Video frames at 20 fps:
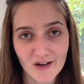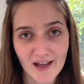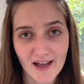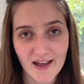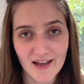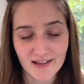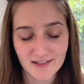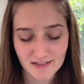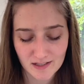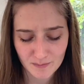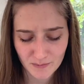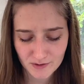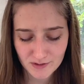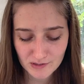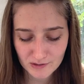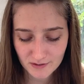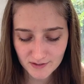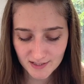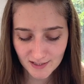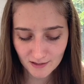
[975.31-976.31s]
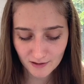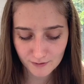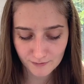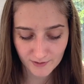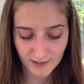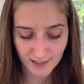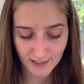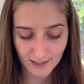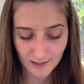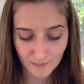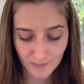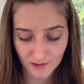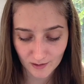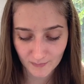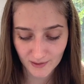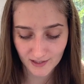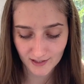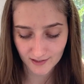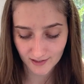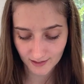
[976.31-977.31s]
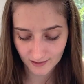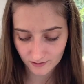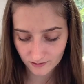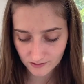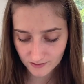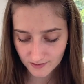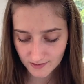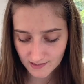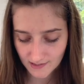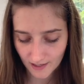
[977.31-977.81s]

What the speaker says: and I'm also using 3mm needles.